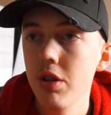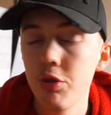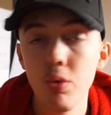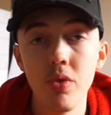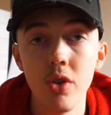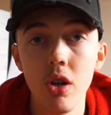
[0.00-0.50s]

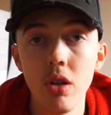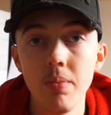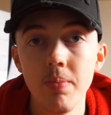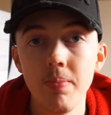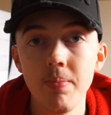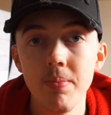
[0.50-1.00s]
So
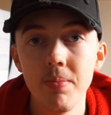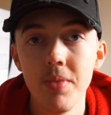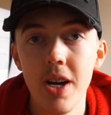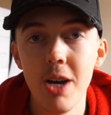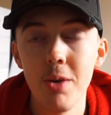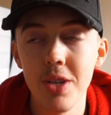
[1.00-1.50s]
overall,
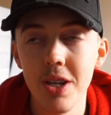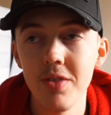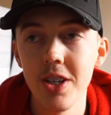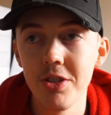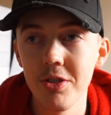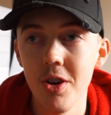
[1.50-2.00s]
I would give
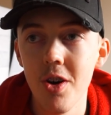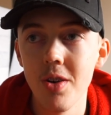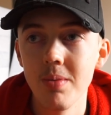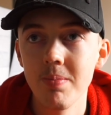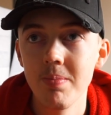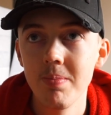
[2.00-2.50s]
that
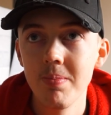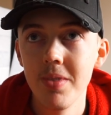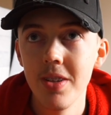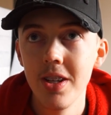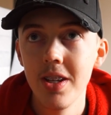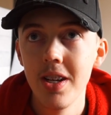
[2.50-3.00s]
song
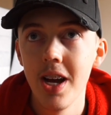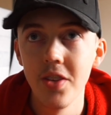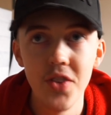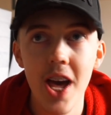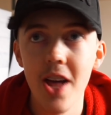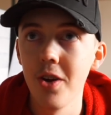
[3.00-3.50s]
a
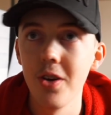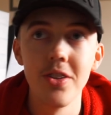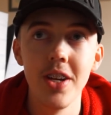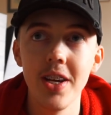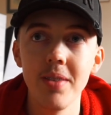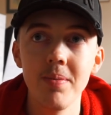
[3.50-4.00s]
ten out of
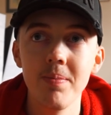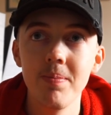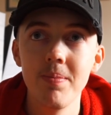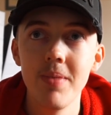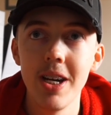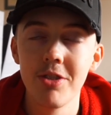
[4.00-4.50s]
ten.
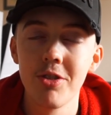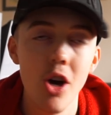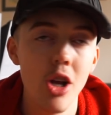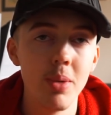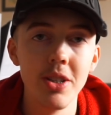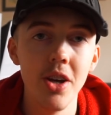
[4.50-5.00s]
It's
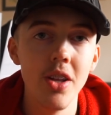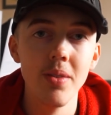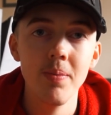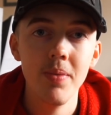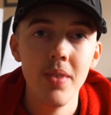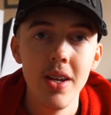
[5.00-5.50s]
gotta be
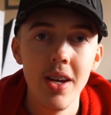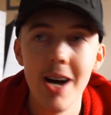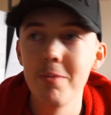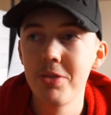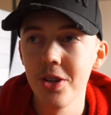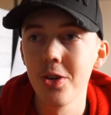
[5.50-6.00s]
done.
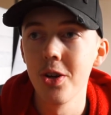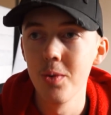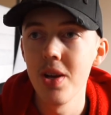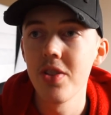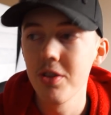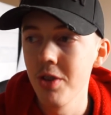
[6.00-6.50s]
I'm still gonna
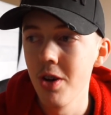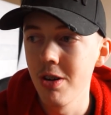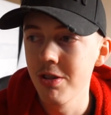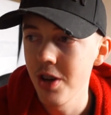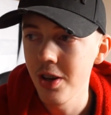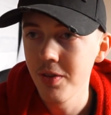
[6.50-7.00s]
rate the
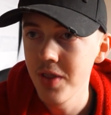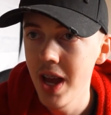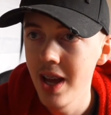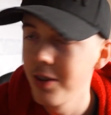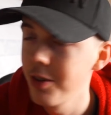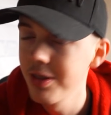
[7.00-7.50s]
songs out of
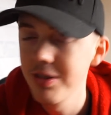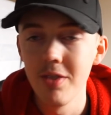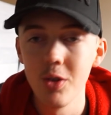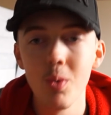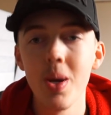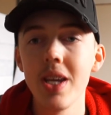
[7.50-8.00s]
ten. I do this
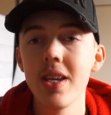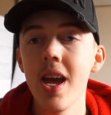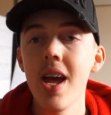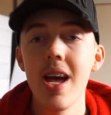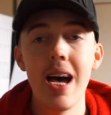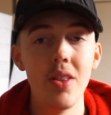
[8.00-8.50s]
every week
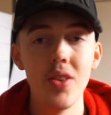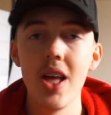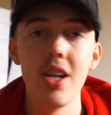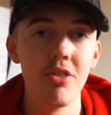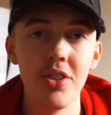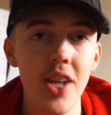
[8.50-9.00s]
and that is a